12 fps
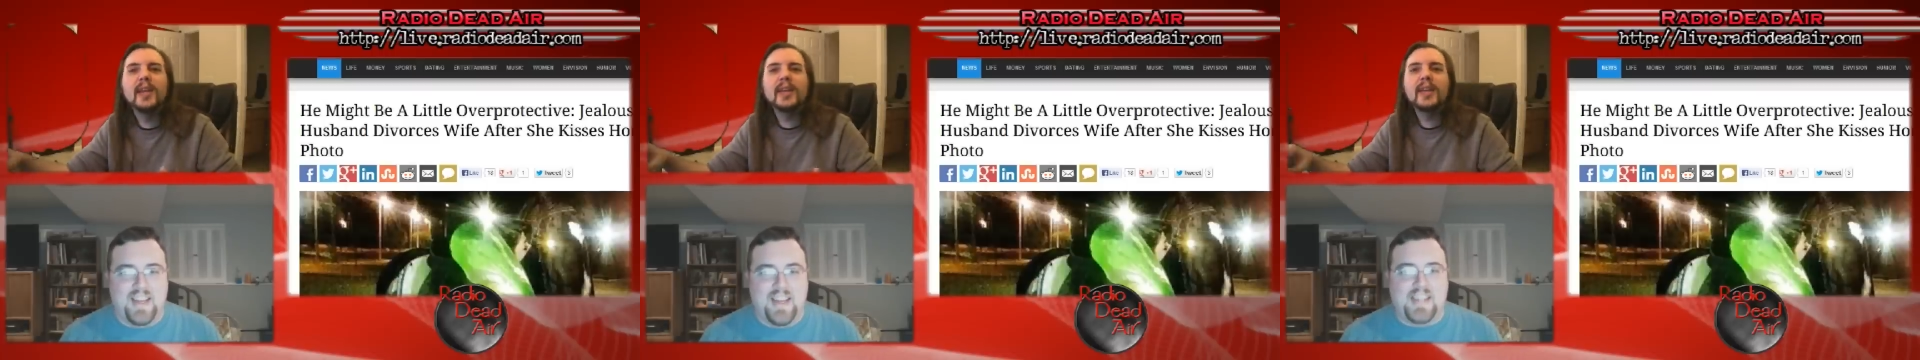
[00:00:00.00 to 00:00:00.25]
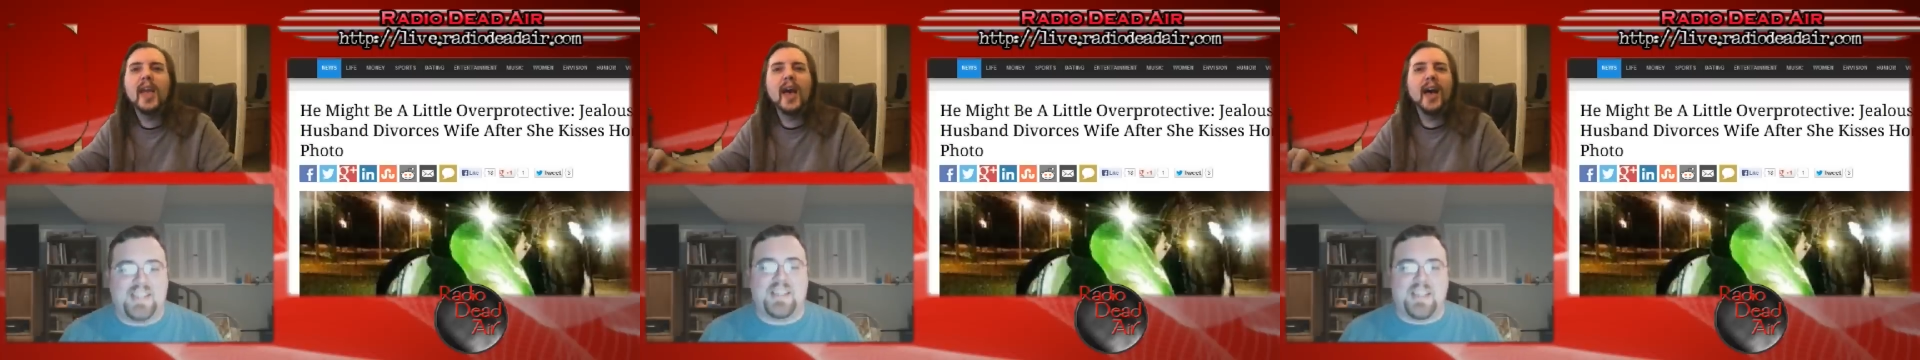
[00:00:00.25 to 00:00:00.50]

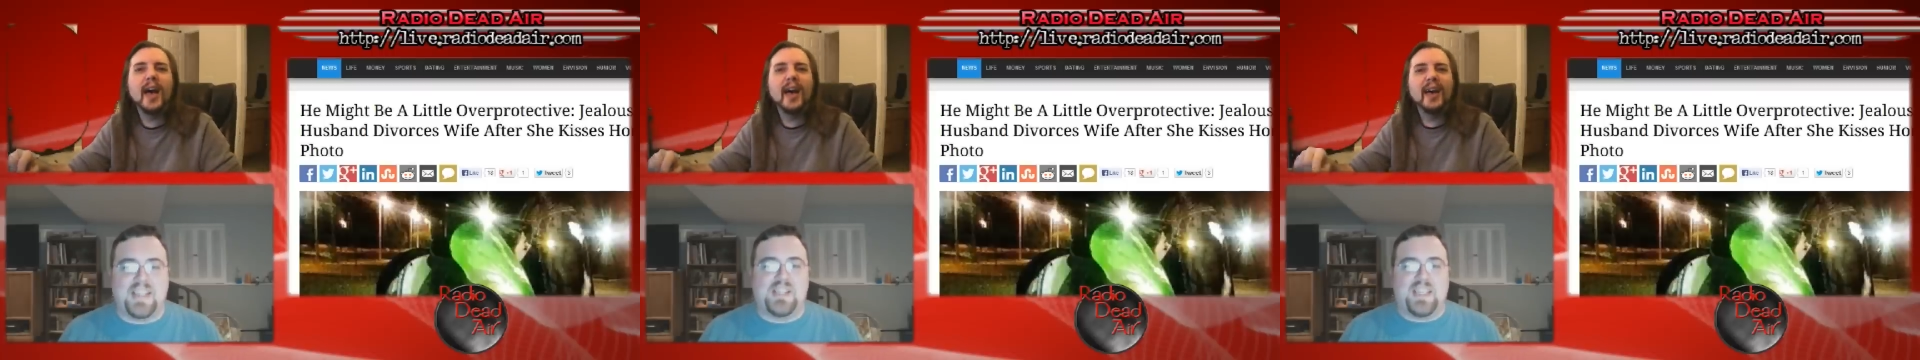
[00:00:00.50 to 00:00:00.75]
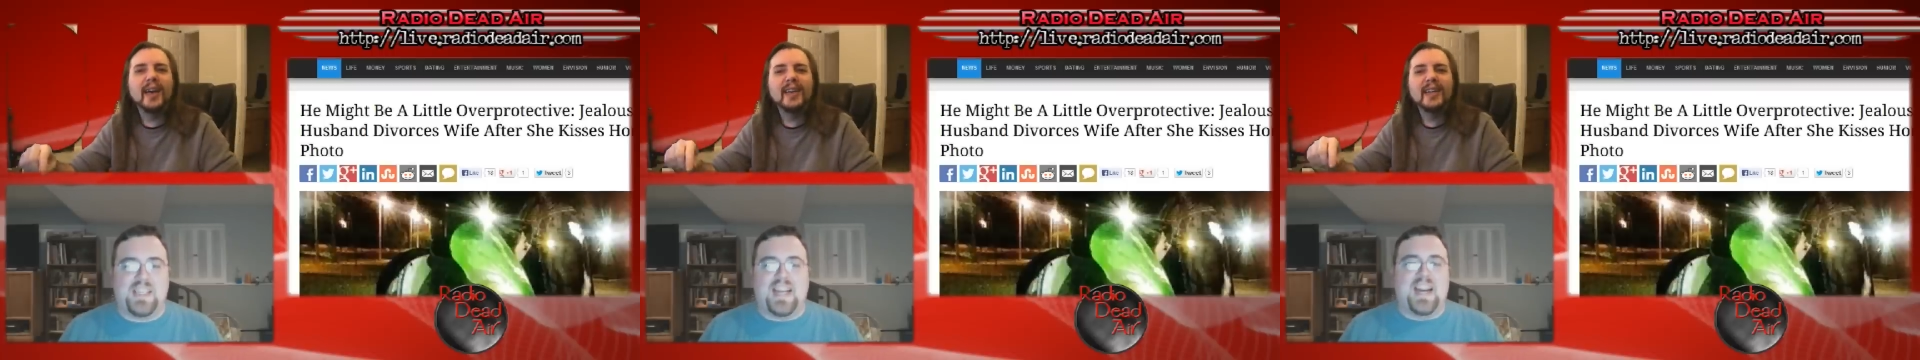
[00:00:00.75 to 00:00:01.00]
Speaker 1: Yeah.
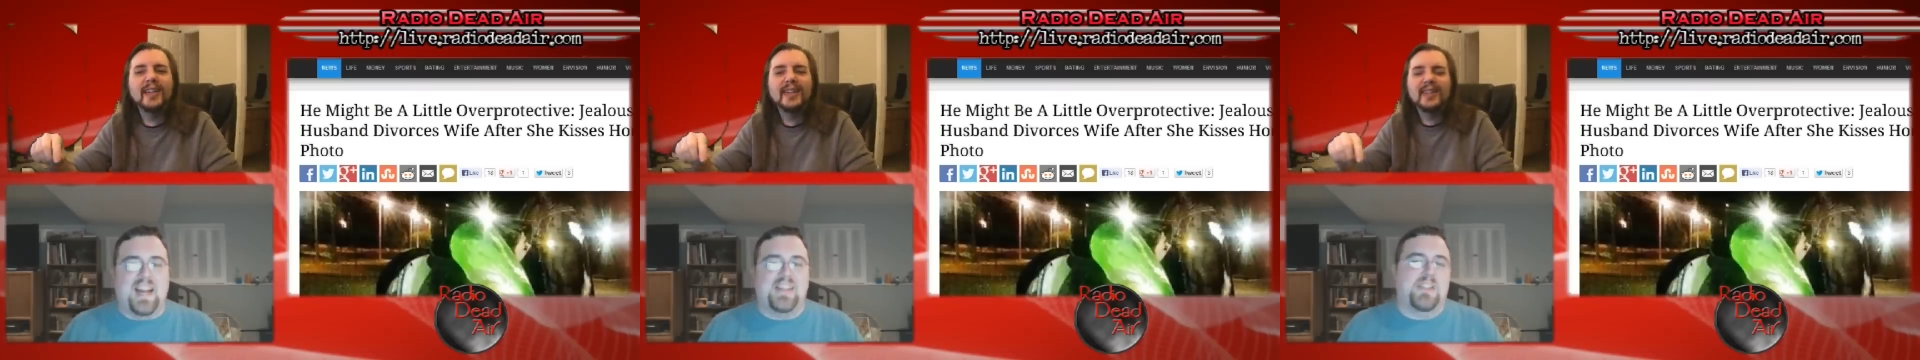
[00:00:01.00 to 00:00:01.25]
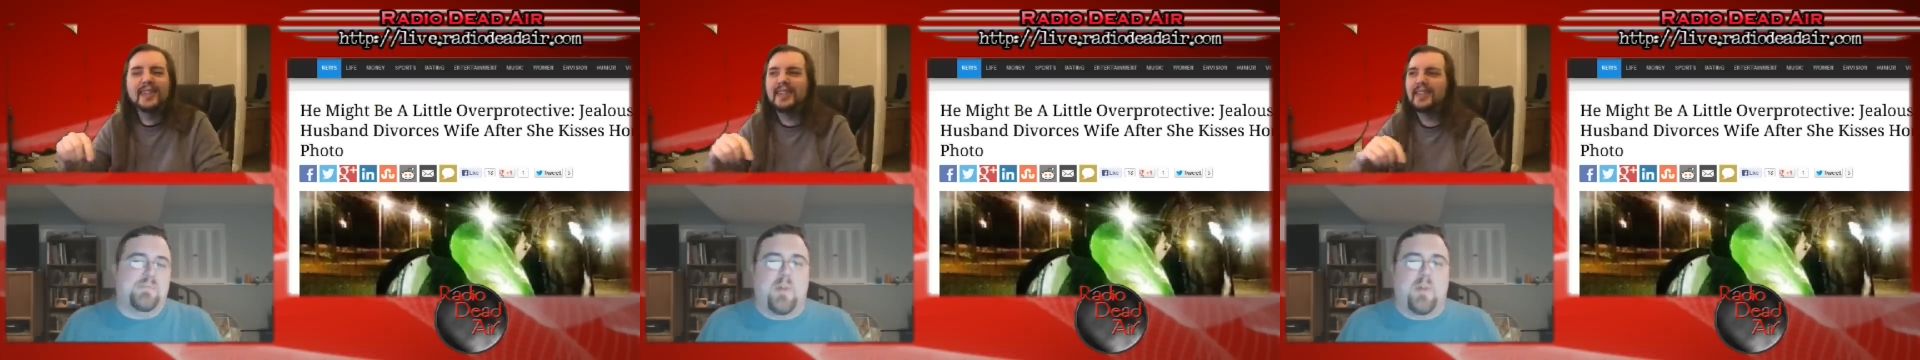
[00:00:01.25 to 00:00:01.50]
It's just, did it
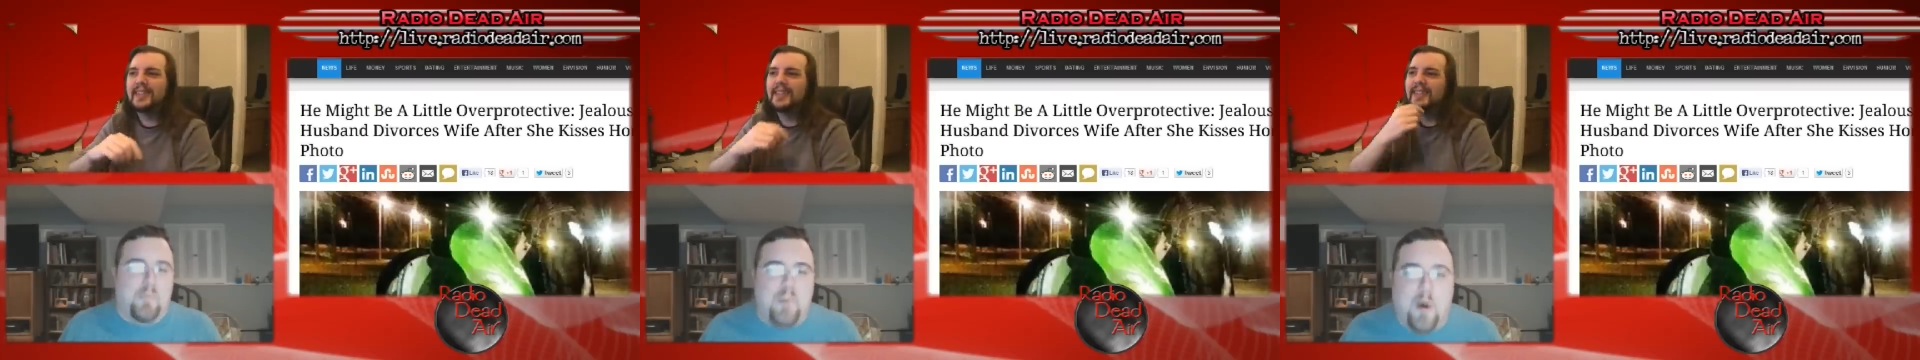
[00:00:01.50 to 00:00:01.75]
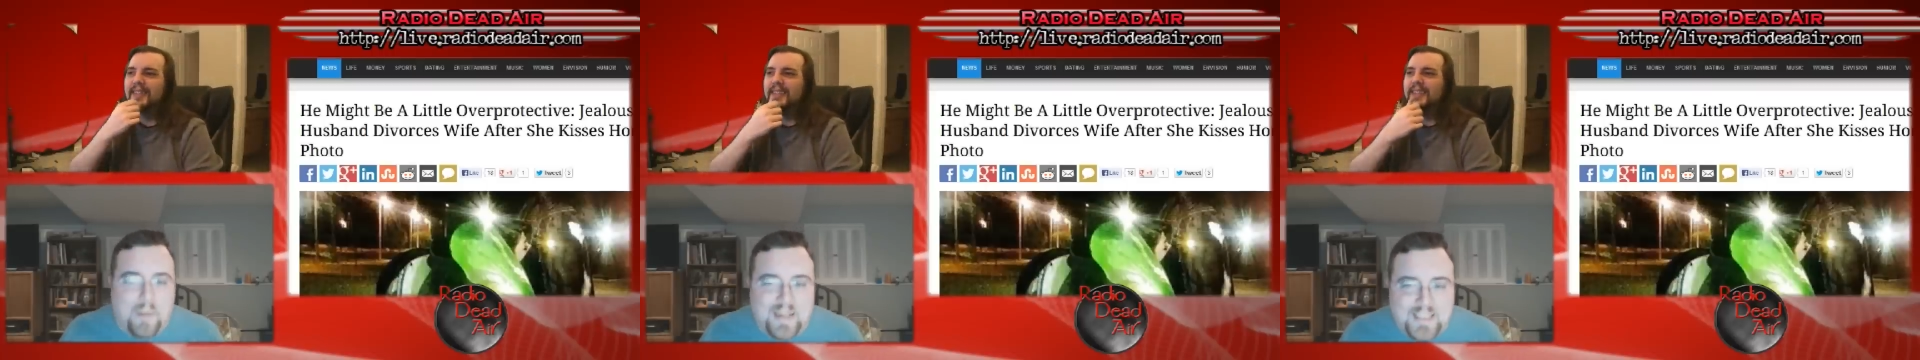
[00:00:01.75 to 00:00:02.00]
on the spur of the
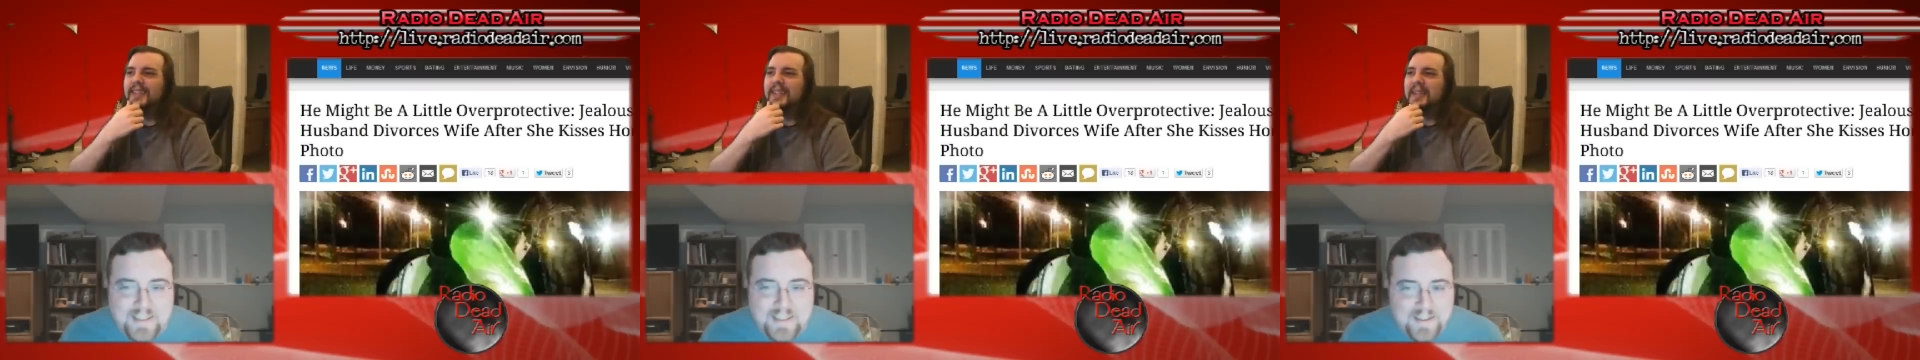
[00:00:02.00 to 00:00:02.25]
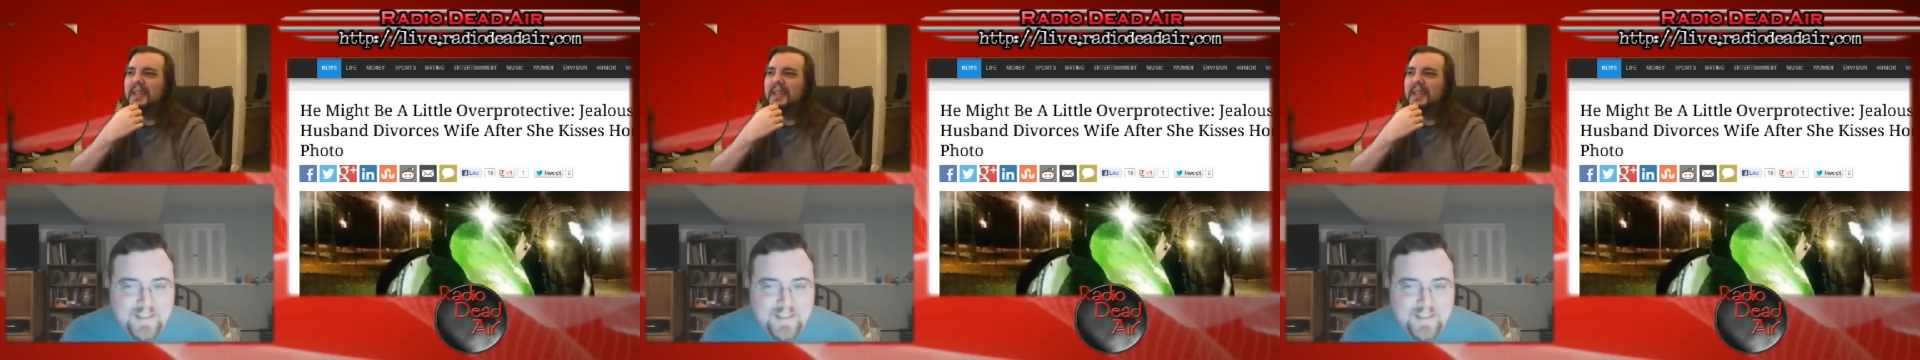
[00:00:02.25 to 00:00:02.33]
moment.